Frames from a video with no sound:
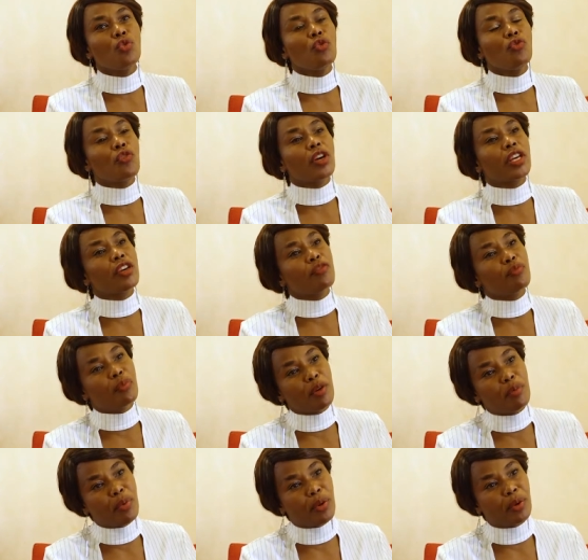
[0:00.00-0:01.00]
forgive
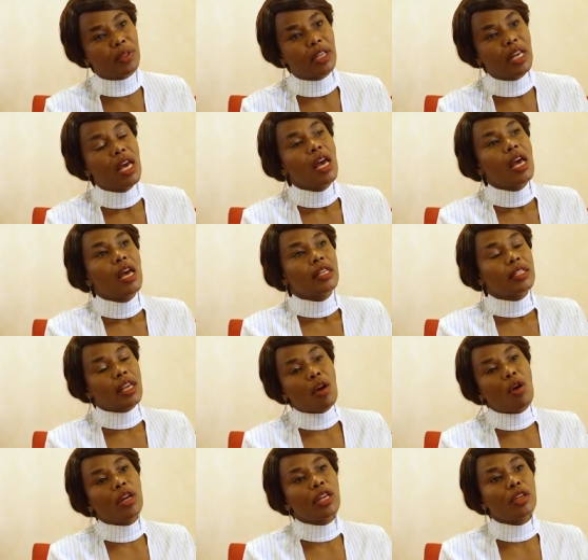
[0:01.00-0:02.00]
people.
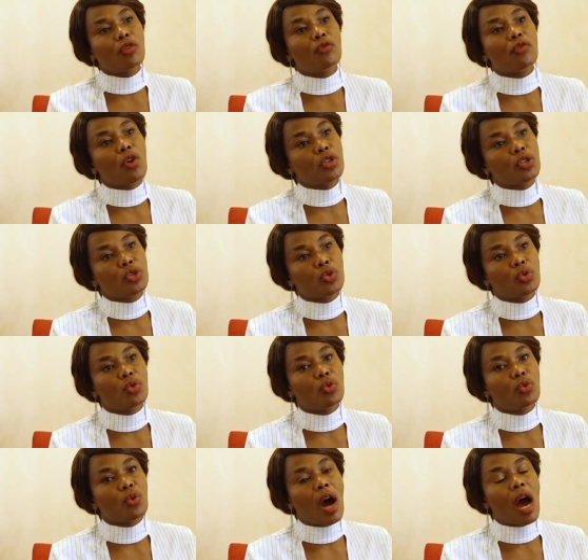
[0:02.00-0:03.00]
Secondly, you've got
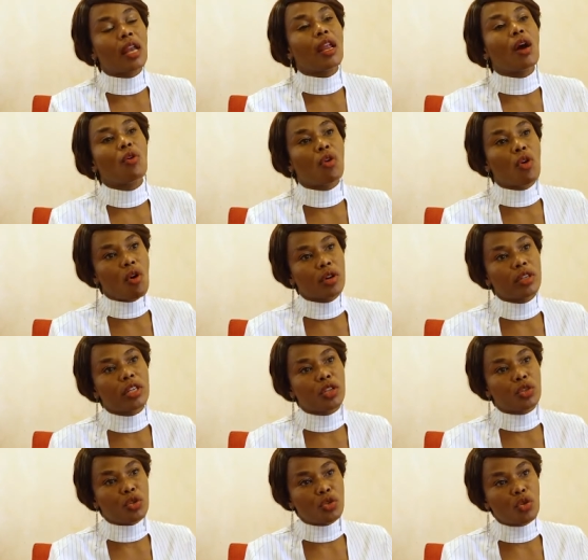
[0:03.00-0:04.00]
to allow God
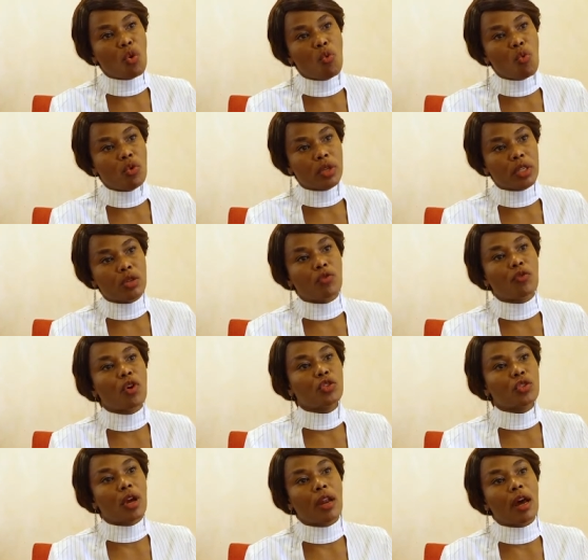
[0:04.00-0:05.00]
into your wound. You've
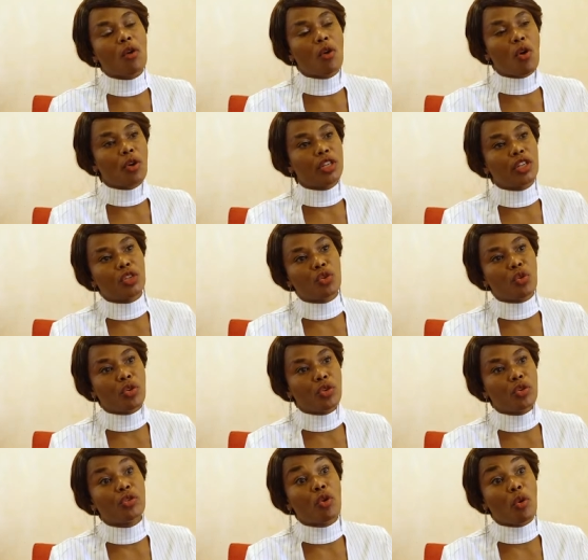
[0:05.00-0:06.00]
got to allow God
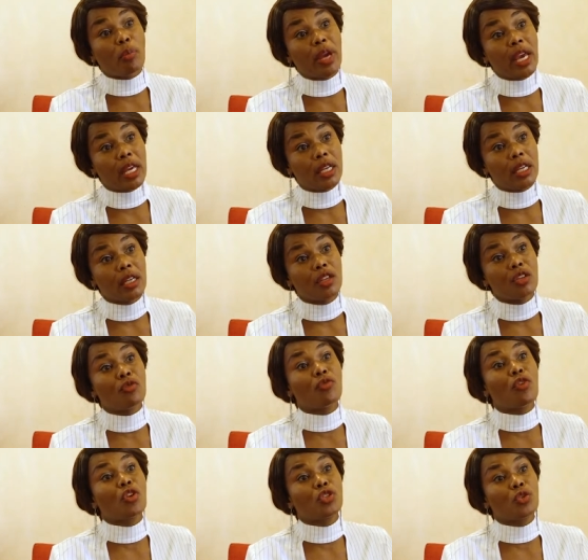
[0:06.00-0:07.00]
into your pain.
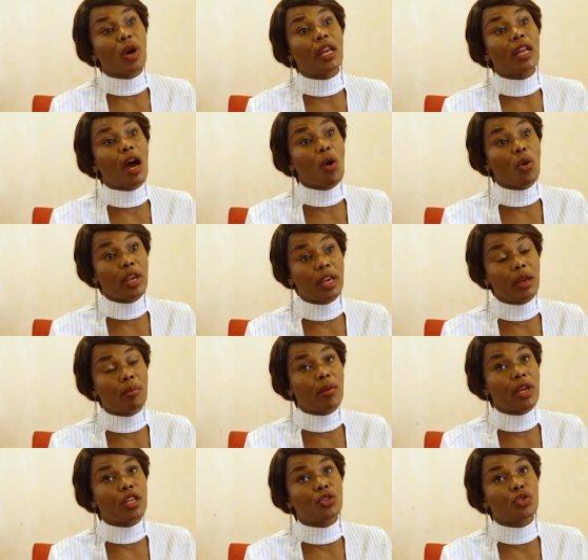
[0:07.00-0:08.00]
You've got to allow
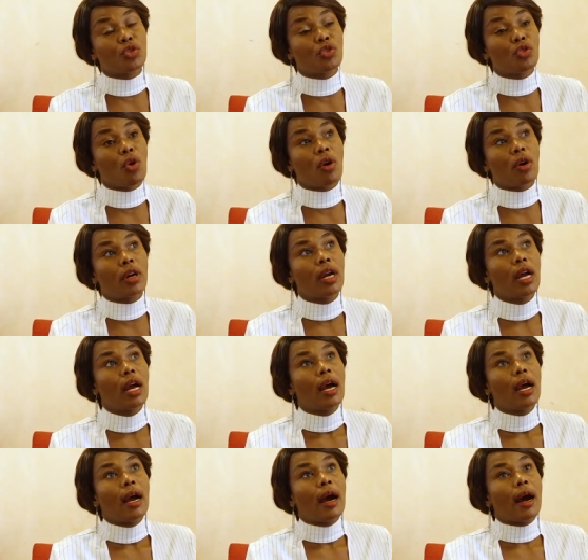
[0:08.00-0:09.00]
him into your
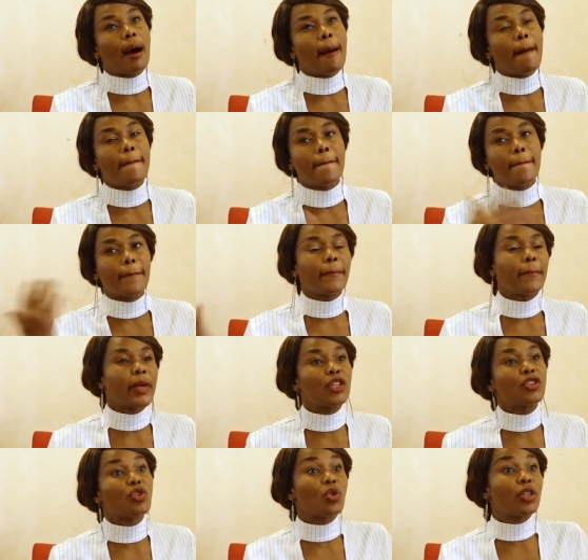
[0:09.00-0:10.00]

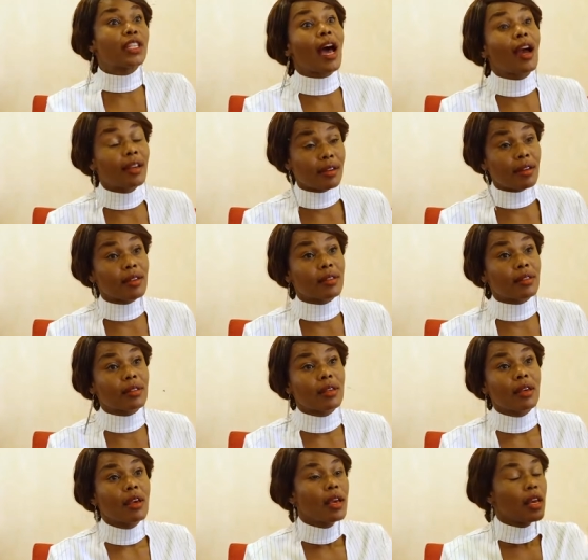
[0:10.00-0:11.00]

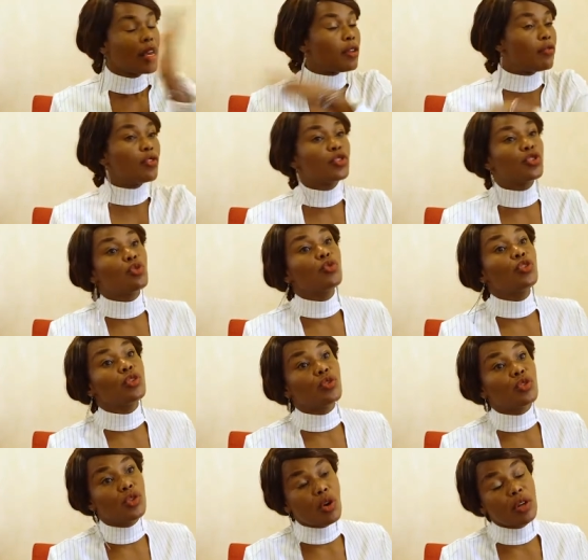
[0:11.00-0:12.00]
darkness. If
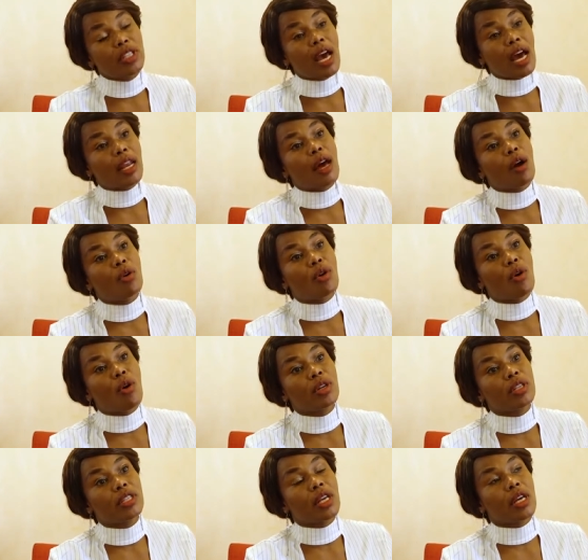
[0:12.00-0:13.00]
you don't allow
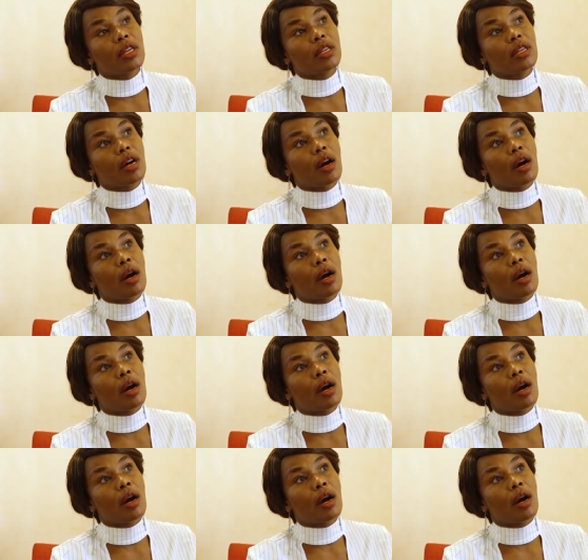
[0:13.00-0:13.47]
God, then